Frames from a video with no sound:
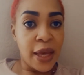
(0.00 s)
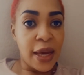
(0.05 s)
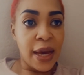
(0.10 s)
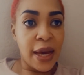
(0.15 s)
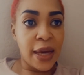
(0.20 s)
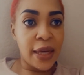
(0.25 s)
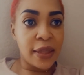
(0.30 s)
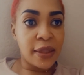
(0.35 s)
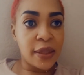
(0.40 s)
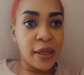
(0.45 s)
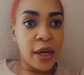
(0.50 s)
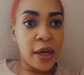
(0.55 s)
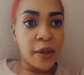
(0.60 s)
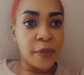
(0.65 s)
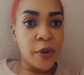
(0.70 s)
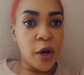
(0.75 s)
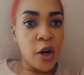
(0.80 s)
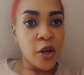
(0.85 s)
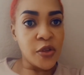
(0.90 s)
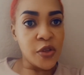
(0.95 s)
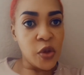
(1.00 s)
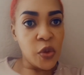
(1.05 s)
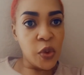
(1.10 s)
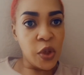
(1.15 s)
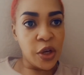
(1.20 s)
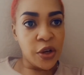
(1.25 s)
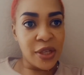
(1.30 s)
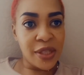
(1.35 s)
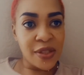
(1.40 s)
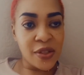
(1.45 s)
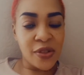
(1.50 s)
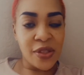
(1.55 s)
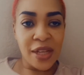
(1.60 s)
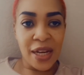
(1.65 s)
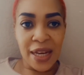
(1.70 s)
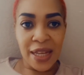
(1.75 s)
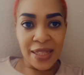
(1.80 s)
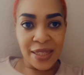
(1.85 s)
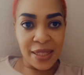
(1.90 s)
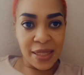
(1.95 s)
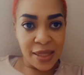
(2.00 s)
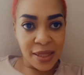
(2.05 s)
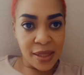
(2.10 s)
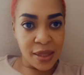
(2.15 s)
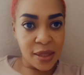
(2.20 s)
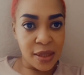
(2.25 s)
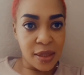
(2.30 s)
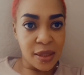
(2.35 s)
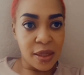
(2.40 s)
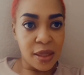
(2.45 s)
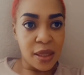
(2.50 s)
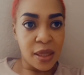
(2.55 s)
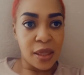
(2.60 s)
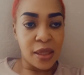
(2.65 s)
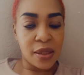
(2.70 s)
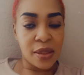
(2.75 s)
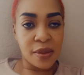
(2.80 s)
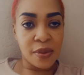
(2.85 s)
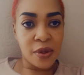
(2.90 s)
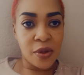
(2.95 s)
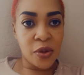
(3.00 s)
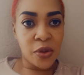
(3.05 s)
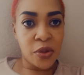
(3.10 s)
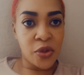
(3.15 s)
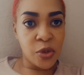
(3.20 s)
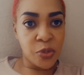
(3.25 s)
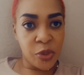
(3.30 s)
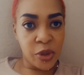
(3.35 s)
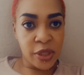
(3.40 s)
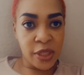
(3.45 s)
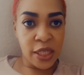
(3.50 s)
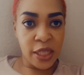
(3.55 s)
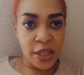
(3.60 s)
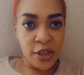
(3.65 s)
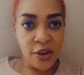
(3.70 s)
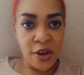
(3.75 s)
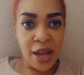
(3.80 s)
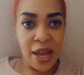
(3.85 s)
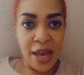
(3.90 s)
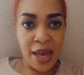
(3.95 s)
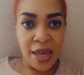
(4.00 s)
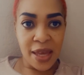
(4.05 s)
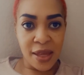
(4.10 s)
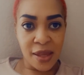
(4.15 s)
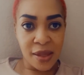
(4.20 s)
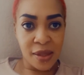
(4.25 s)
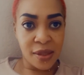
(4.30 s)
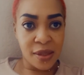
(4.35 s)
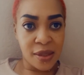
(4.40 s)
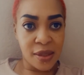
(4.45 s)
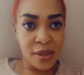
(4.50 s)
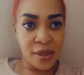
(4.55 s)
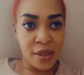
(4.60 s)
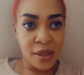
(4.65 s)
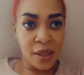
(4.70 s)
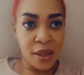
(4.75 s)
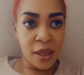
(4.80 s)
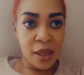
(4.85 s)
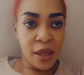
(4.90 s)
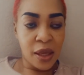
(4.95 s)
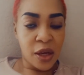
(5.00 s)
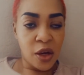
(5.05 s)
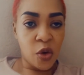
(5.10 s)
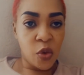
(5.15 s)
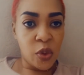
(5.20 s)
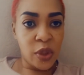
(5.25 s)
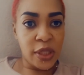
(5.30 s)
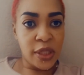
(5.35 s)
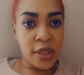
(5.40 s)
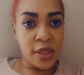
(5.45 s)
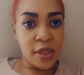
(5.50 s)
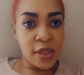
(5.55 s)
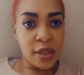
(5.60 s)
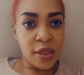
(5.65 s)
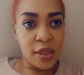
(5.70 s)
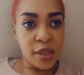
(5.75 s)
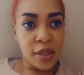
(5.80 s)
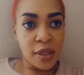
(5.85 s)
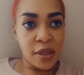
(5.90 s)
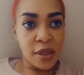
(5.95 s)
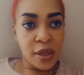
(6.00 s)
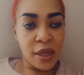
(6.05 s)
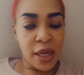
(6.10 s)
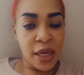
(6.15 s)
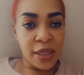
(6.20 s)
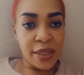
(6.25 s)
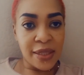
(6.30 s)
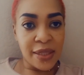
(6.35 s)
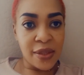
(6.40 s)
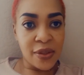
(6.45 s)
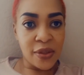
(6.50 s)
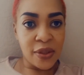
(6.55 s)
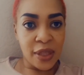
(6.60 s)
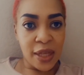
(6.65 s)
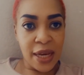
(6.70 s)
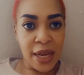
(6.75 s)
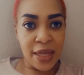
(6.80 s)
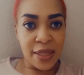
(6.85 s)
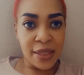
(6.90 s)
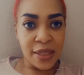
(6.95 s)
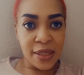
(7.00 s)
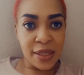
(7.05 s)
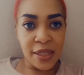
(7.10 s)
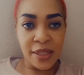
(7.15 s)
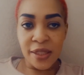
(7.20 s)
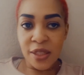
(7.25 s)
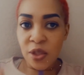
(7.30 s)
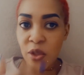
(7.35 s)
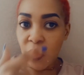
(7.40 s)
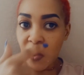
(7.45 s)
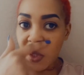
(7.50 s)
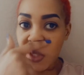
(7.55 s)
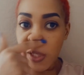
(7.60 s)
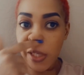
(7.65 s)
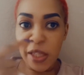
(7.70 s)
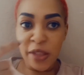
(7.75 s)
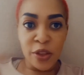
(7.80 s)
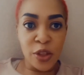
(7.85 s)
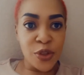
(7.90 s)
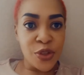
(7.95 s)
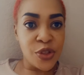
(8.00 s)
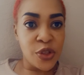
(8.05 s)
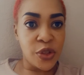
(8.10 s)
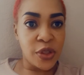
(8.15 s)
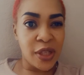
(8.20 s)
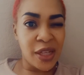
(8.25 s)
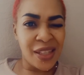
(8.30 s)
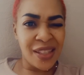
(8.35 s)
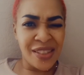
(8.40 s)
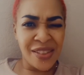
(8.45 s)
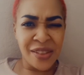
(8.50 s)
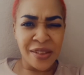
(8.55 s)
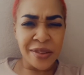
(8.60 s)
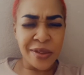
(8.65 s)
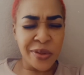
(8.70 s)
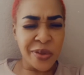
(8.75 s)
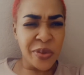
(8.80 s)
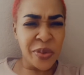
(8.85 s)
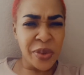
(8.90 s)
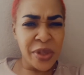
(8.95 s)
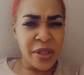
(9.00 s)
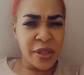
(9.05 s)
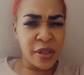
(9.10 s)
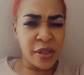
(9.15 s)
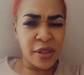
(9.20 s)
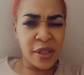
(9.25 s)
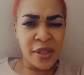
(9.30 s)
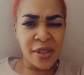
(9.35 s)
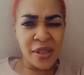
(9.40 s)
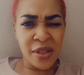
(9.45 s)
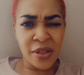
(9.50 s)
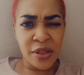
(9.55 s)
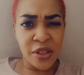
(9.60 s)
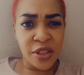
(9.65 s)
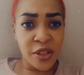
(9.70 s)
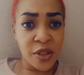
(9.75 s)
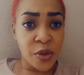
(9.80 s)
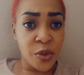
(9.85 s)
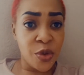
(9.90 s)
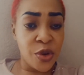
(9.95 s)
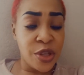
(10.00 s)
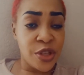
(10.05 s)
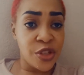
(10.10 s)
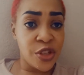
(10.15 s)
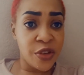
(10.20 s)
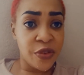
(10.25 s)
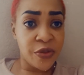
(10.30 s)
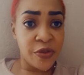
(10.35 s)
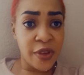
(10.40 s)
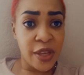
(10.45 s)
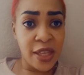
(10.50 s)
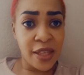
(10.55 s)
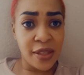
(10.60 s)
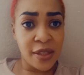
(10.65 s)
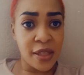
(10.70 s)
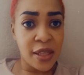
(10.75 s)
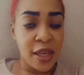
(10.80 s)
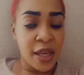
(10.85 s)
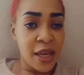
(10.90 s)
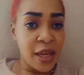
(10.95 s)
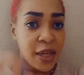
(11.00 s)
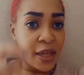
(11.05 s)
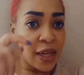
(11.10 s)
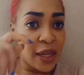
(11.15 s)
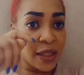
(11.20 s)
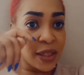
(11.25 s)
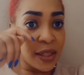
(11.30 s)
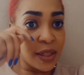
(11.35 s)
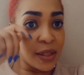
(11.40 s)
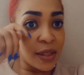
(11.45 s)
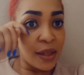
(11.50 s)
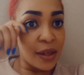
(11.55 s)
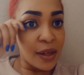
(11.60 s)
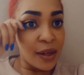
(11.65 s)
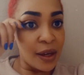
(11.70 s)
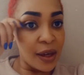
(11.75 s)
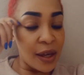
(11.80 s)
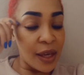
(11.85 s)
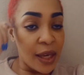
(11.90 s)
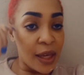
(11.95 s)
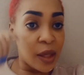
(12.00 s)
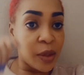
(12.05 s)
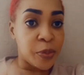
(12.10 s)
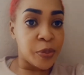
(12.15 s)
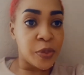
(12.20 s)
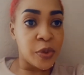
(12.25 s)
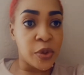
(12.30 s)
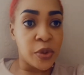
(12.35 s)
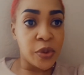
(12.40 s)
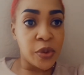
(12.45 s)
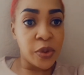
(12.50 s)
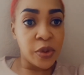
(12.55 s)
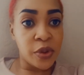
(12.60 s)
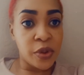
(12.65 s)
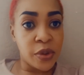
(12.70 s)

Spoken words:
And also wear sunglasses. It's good to protect your eyes with sunglasses, because you know when you're in the sun and you're cringe your face, that help to